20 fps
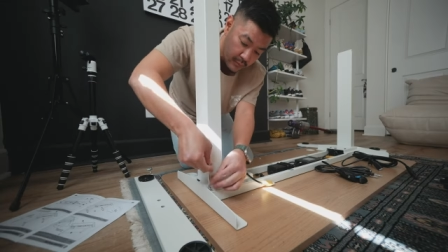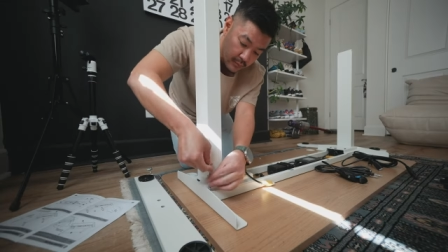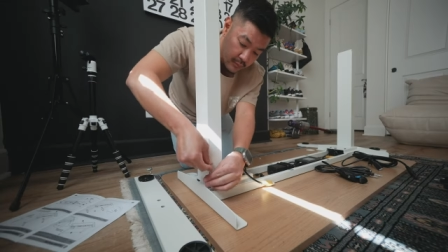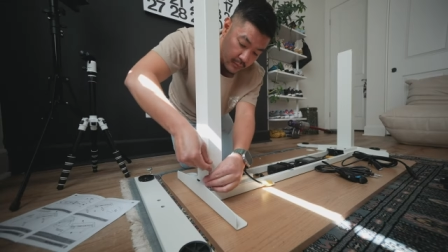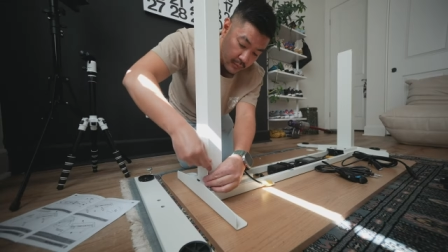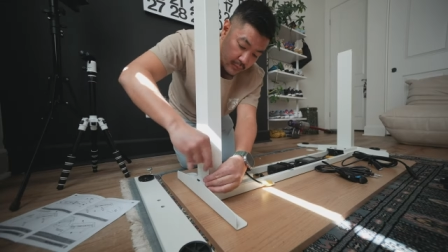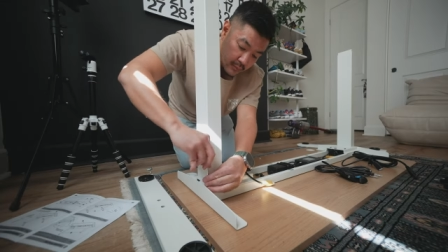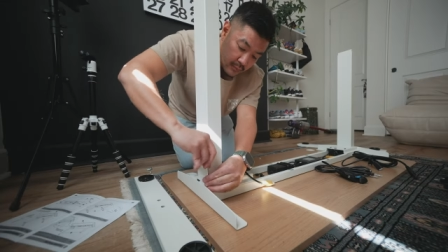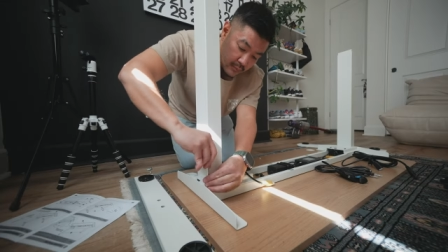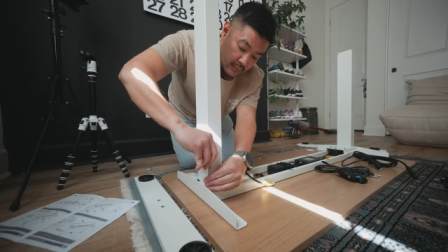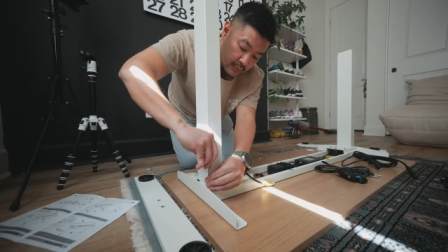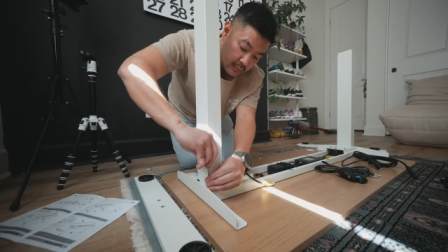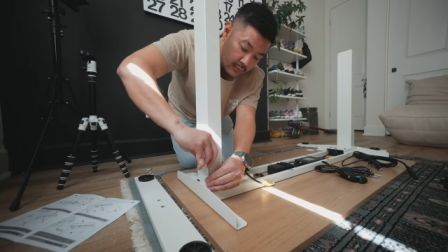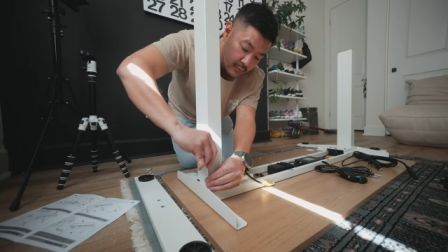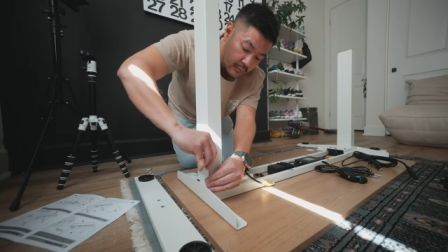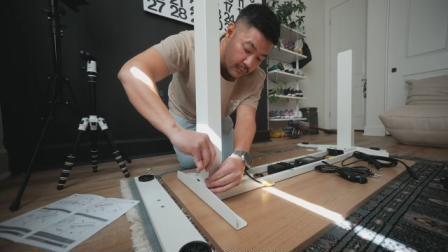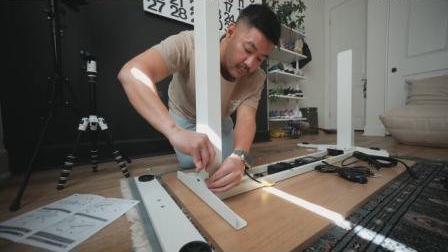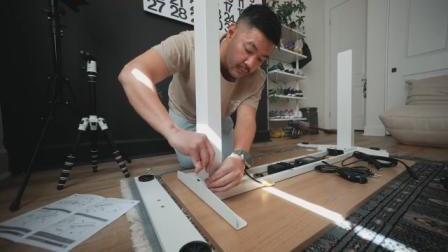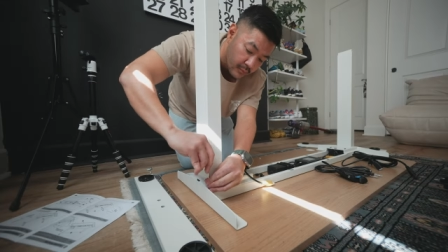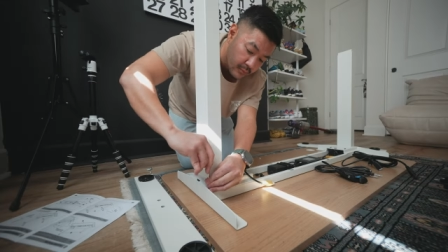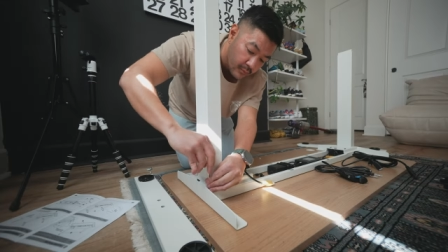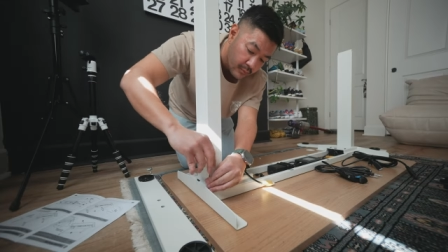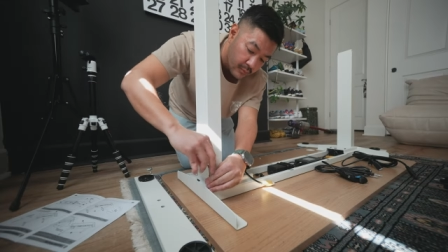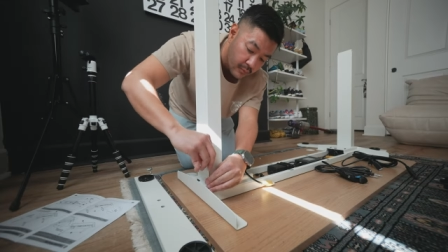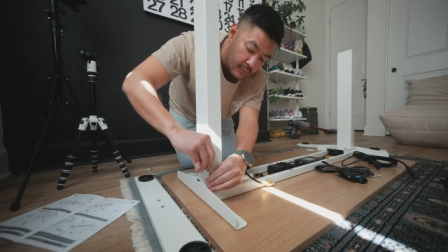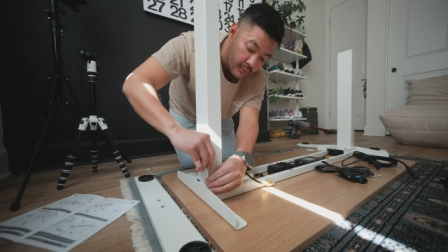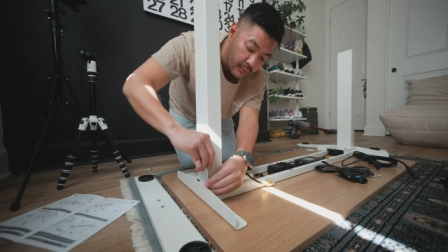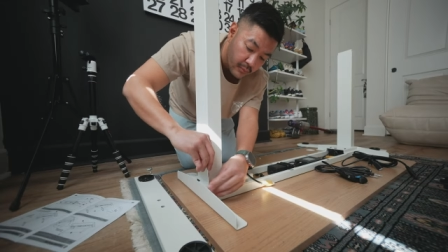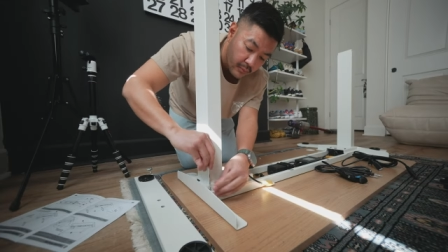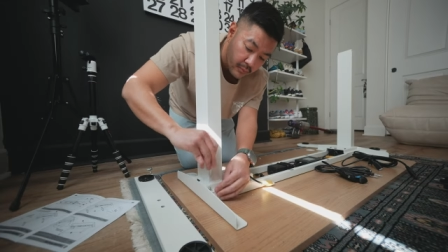The legs and
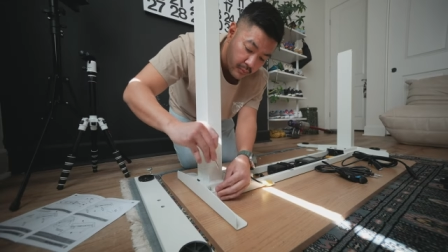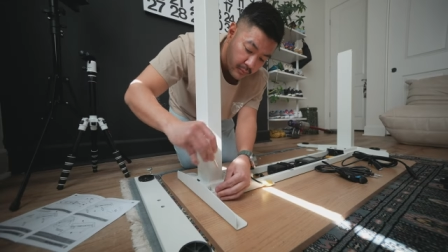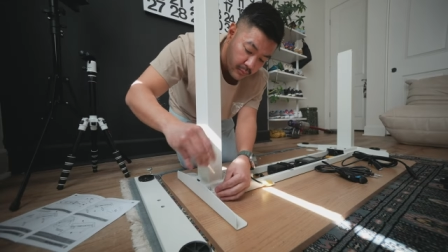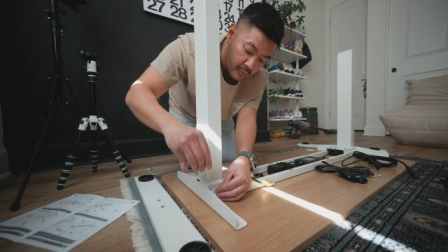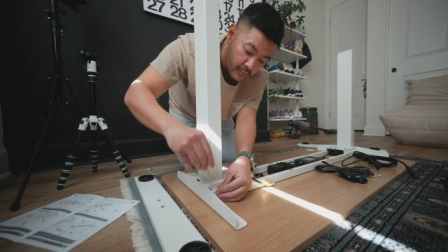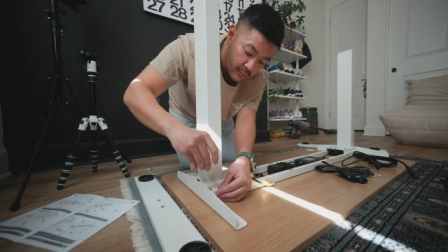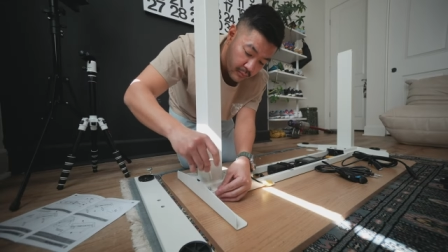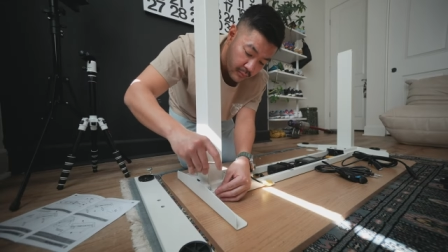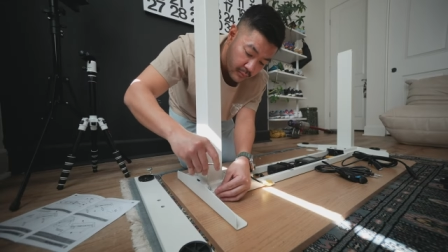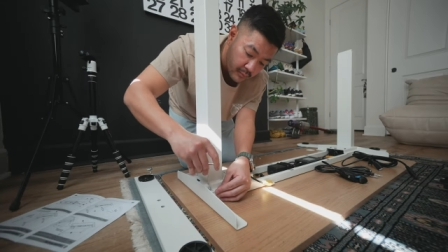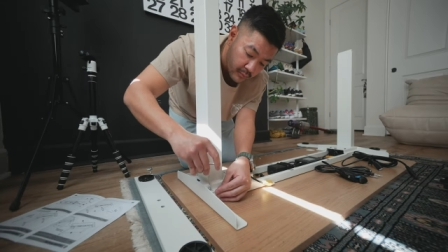base are this